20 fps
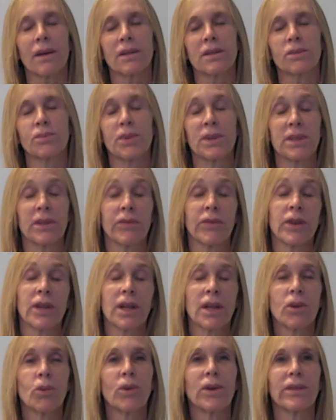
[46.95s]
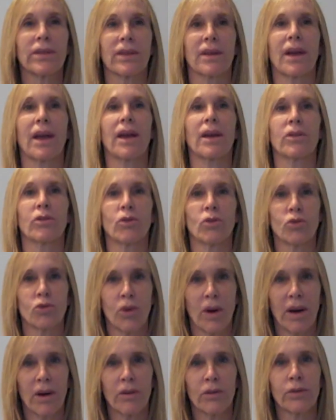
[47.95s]
specifically with
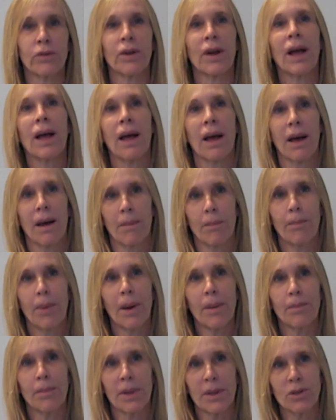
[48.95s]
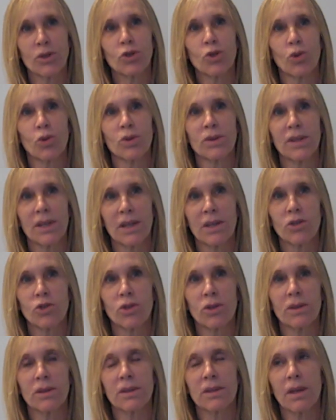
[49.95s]
K-12 public school
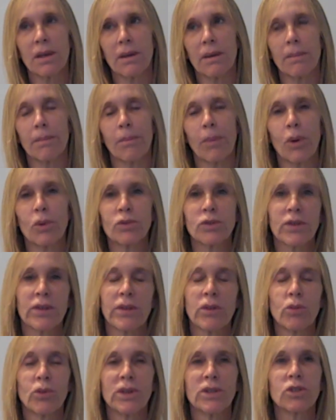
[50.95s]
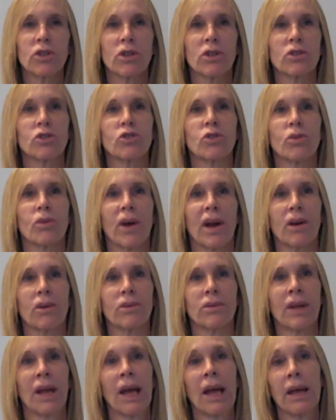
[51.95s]
teachers. Most of the research
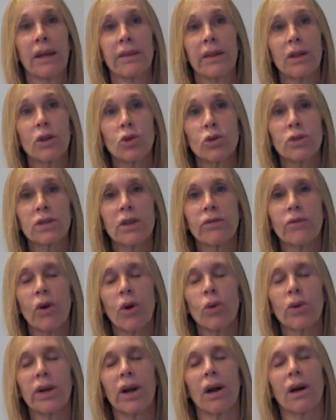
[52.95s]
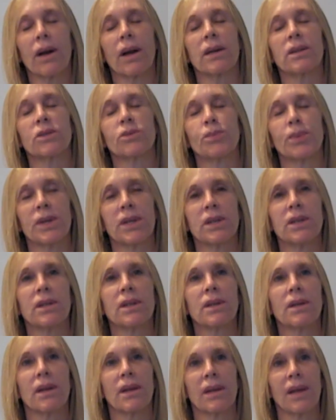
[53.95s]
around the use of OER has
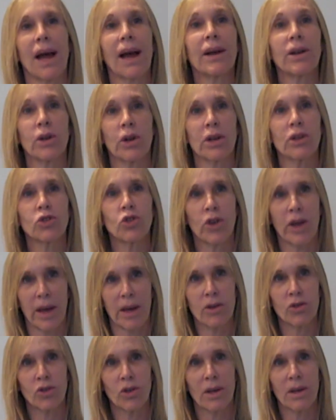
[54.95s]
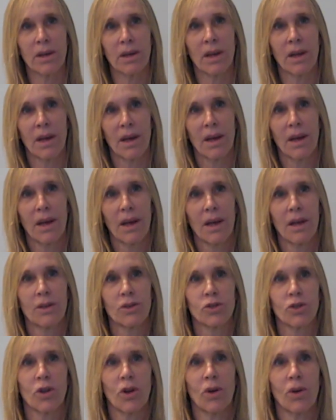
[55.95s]
been in higher education.
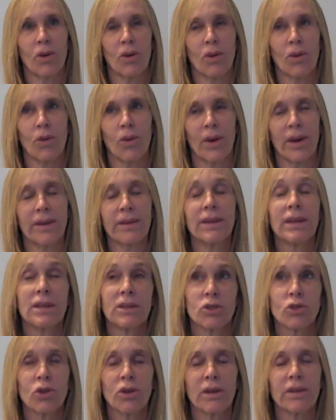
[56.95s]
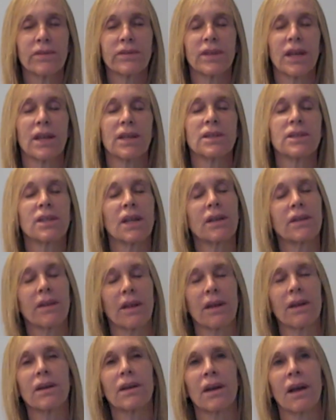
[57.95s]
So in this sort of sense, I
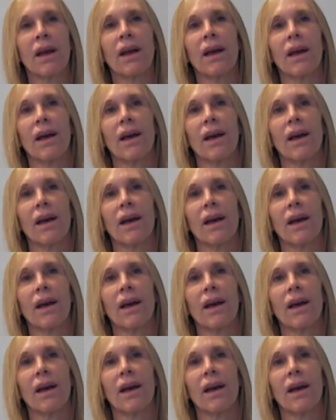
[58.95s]
think